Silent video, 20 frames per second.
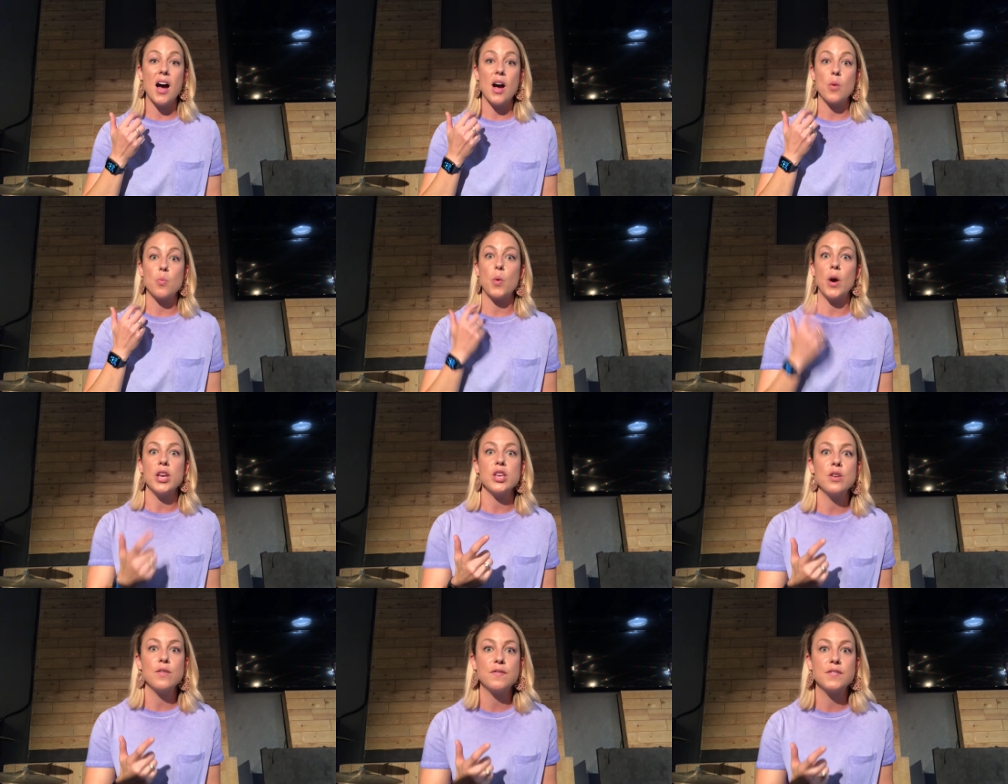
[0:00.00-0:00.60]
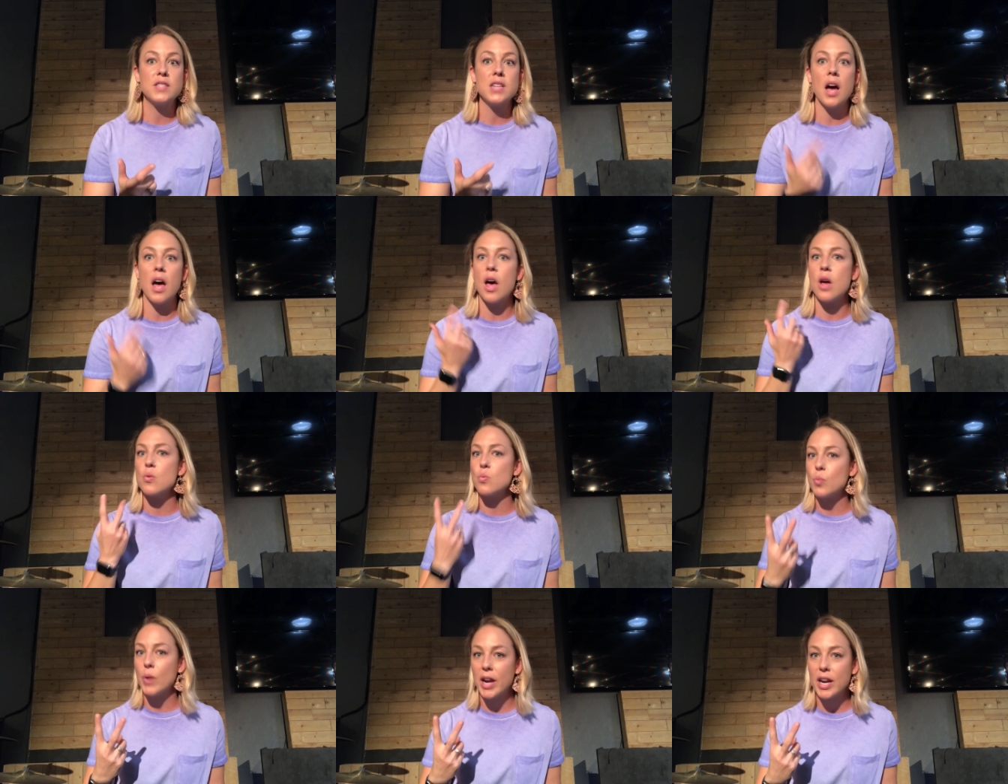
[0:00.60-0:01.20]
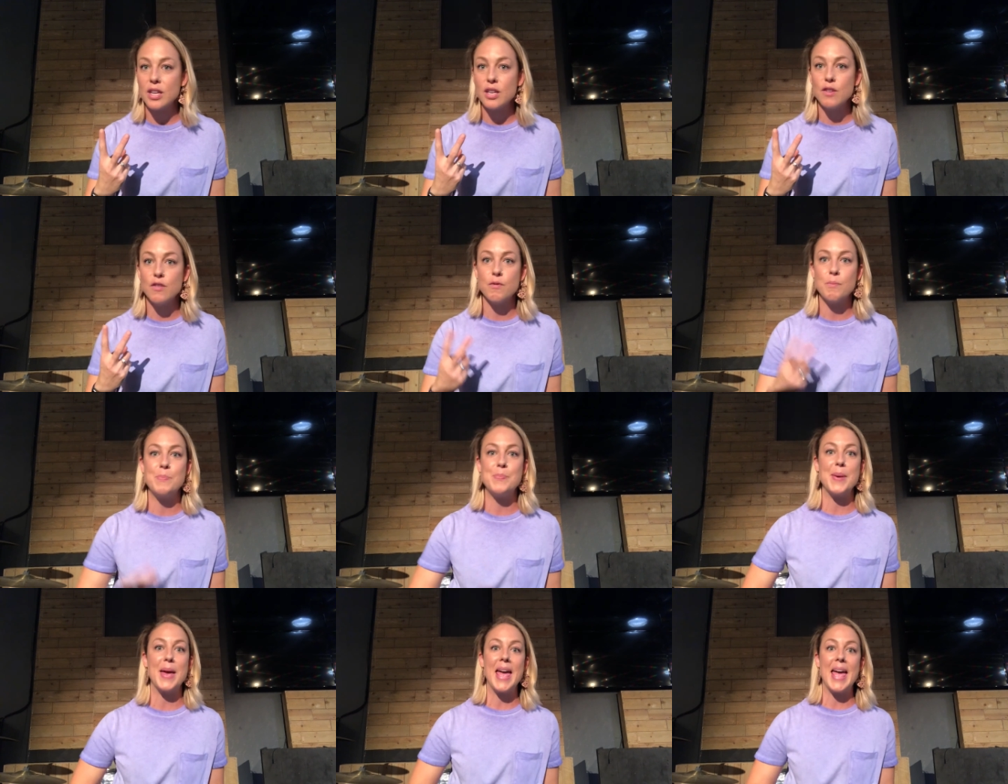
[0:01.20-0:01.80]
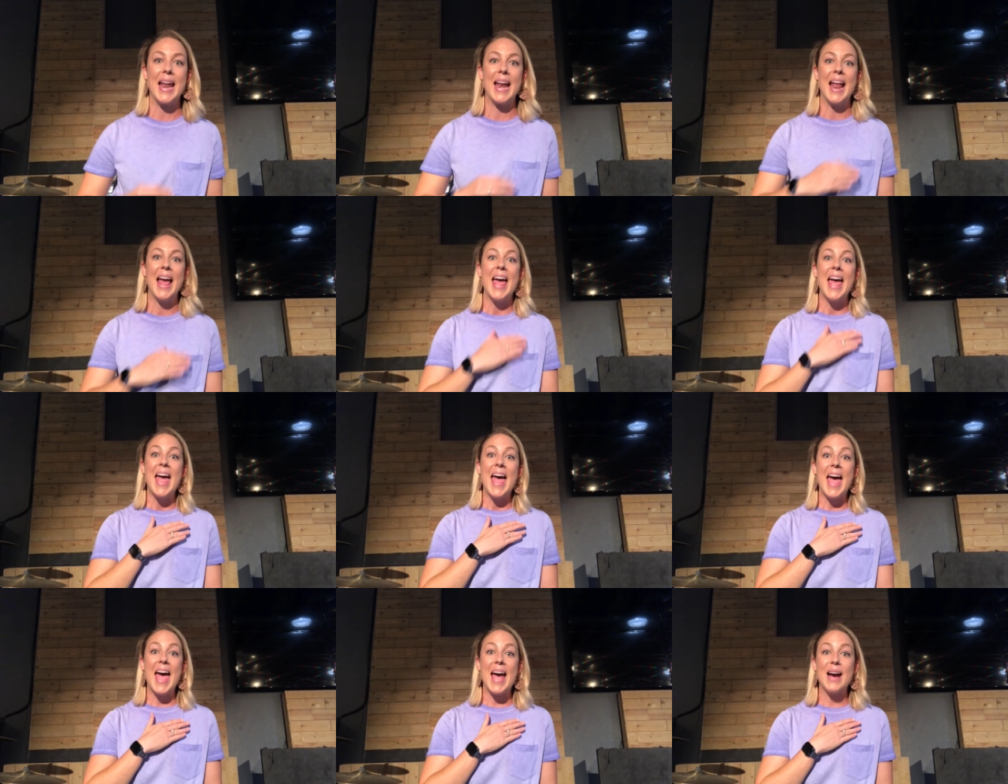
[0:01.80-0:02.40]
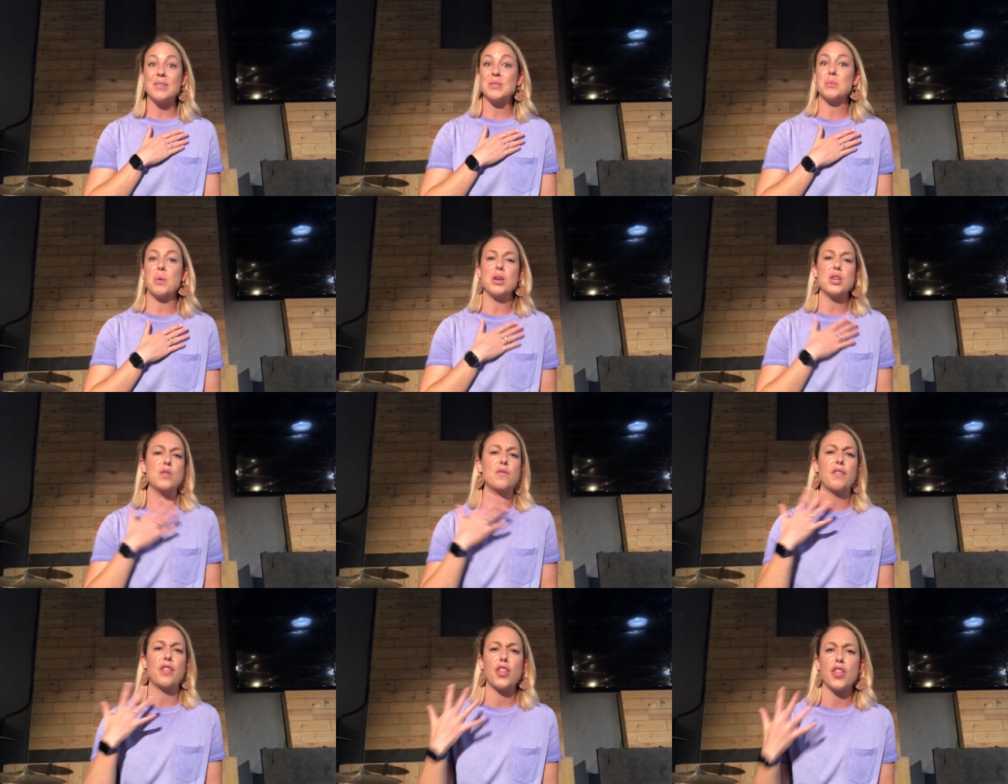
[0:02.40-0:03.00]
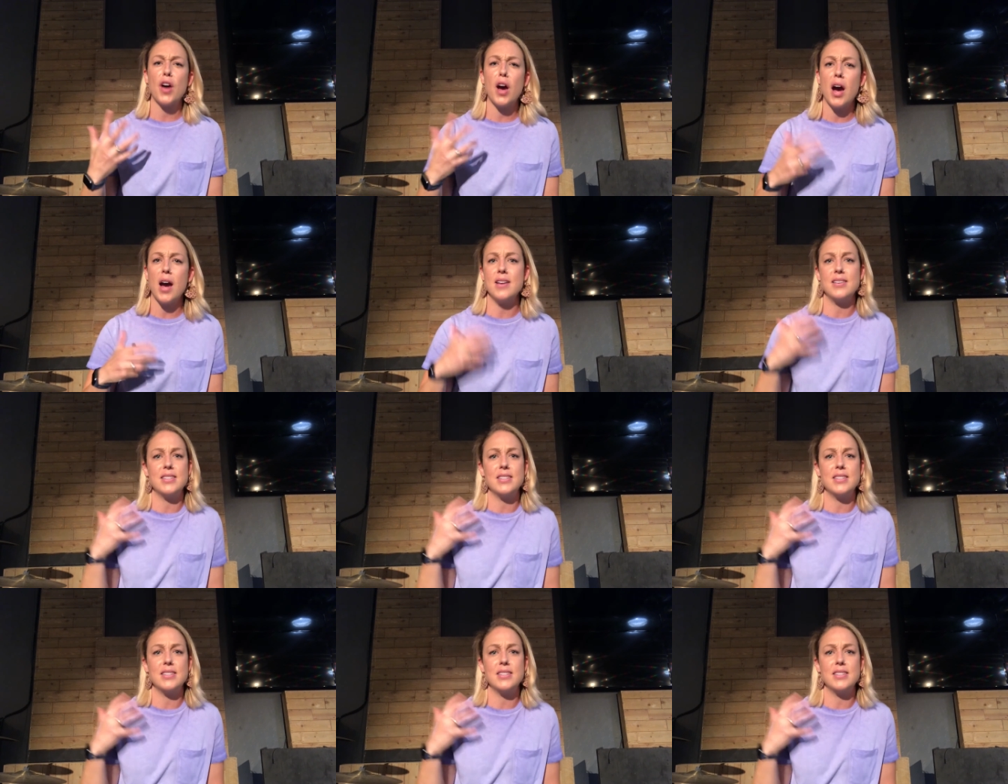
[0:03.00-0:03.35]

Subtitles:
what you've done, where you've been, what you've thought,